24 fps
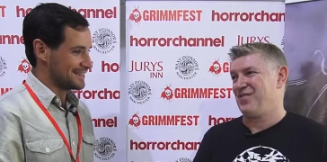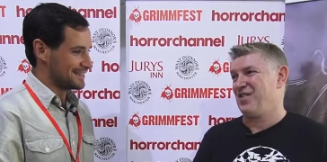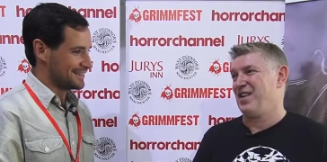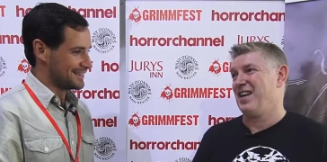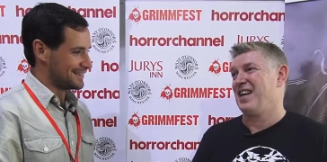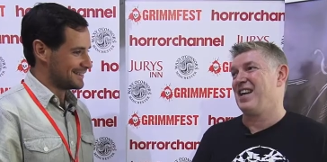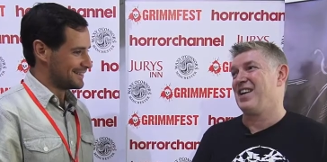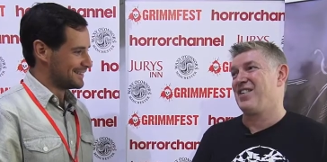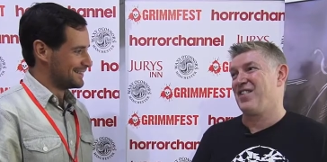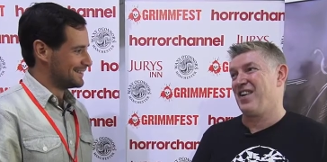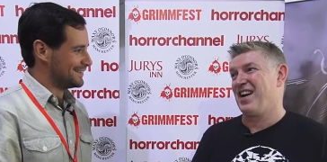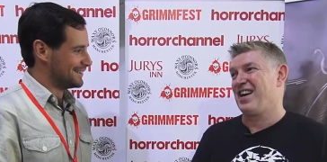
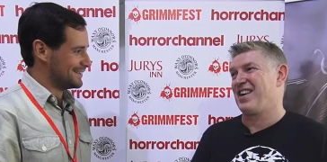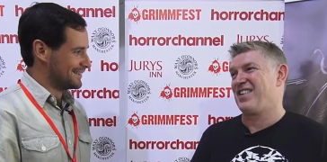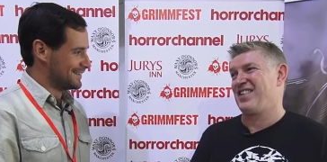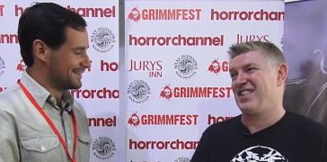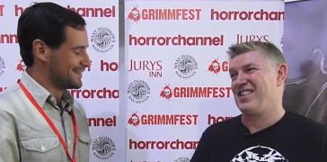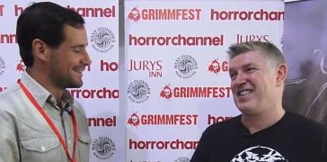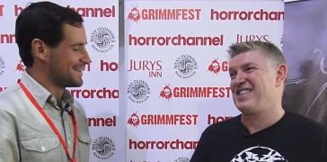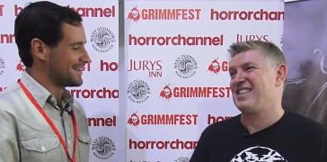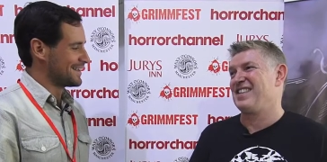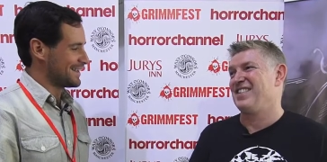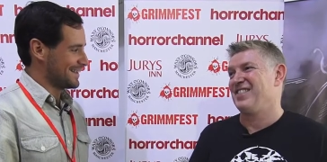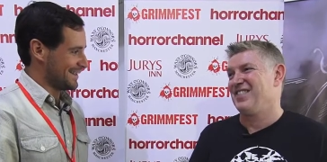Speaker 1: really quite
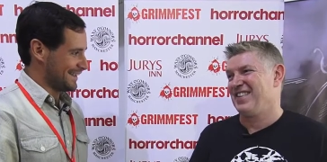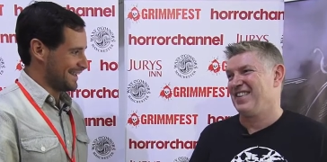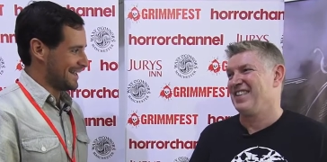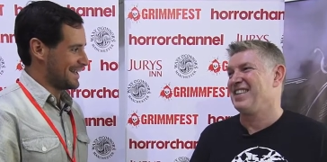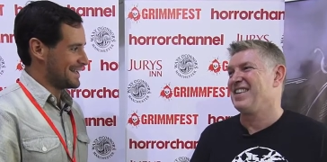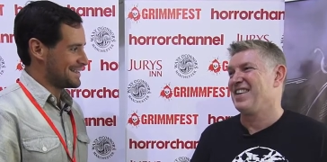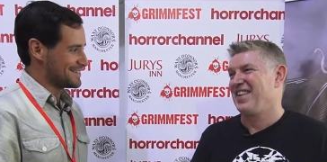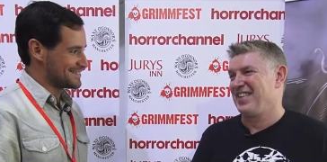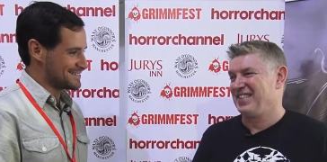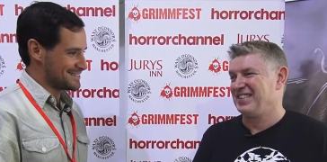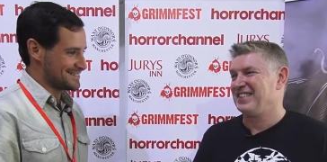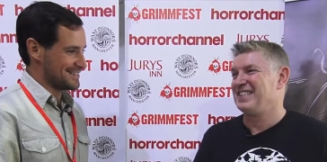gruesome.
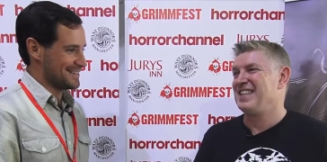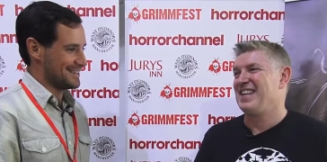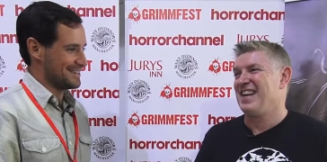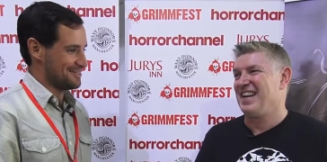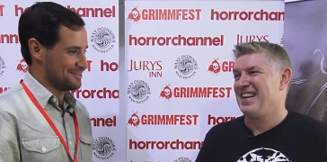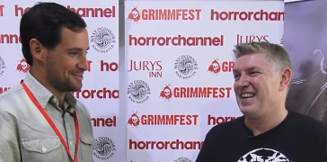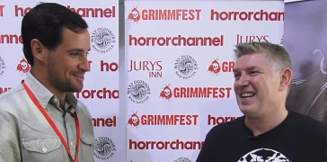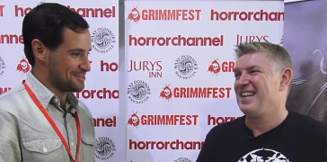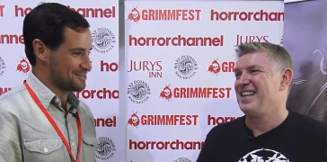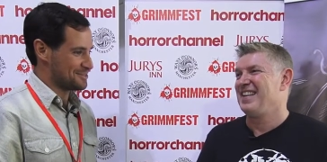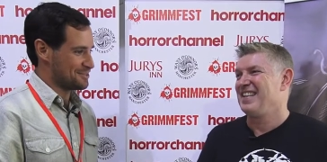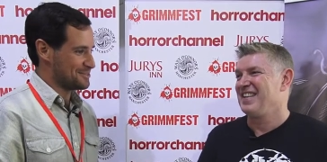Yes, yeah. it
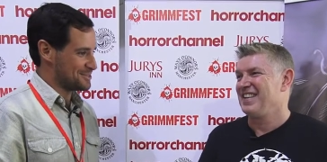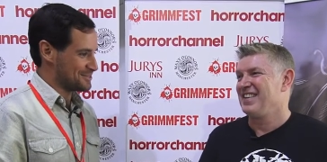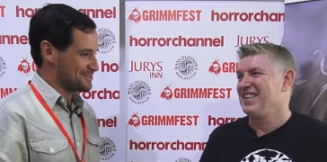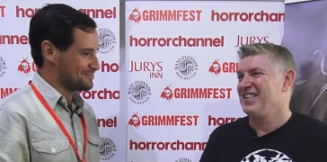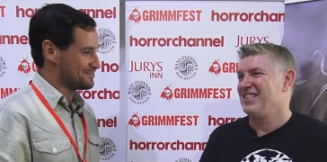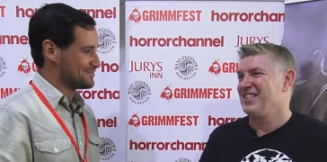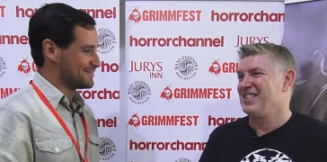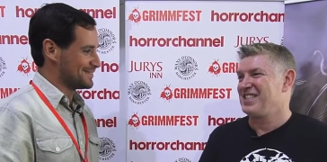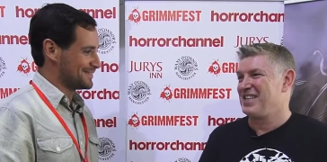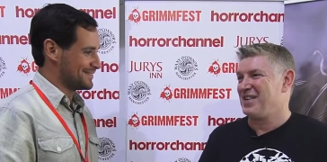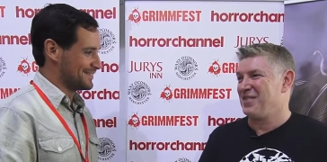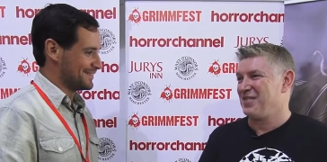was gruesome.
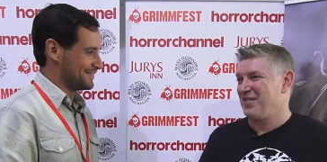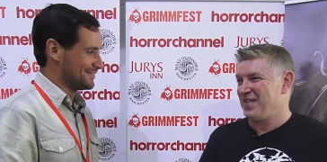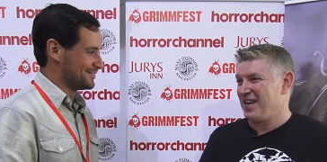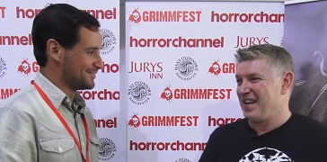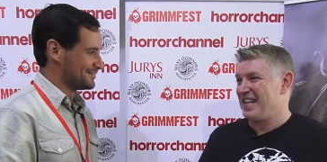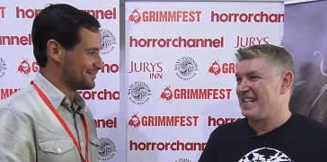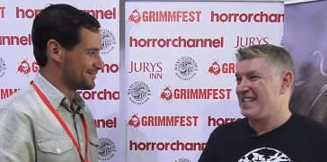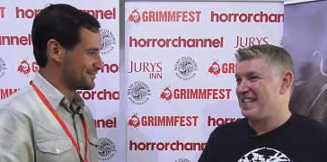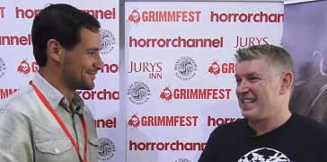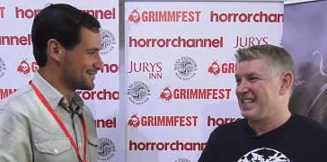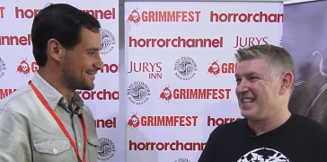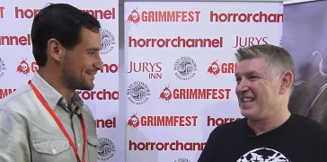Was it
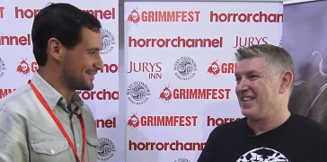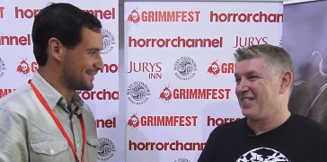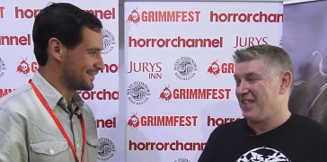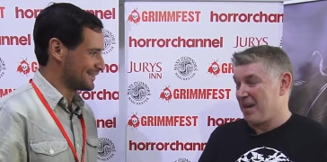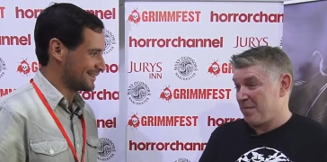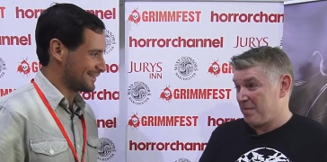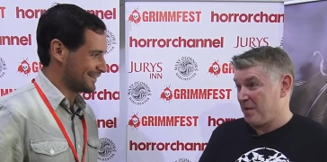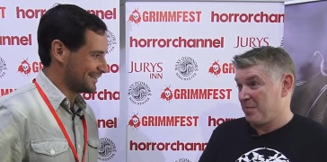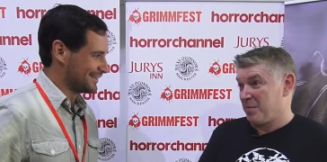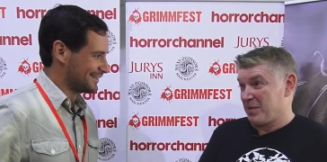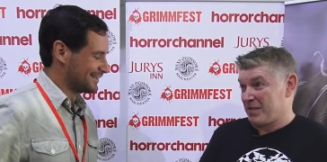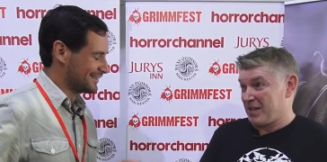weird to do? I
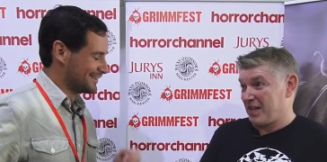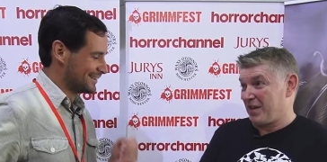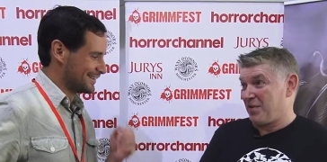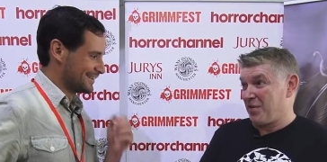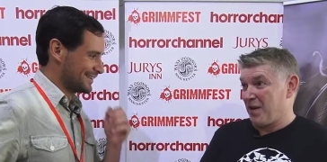mean, was it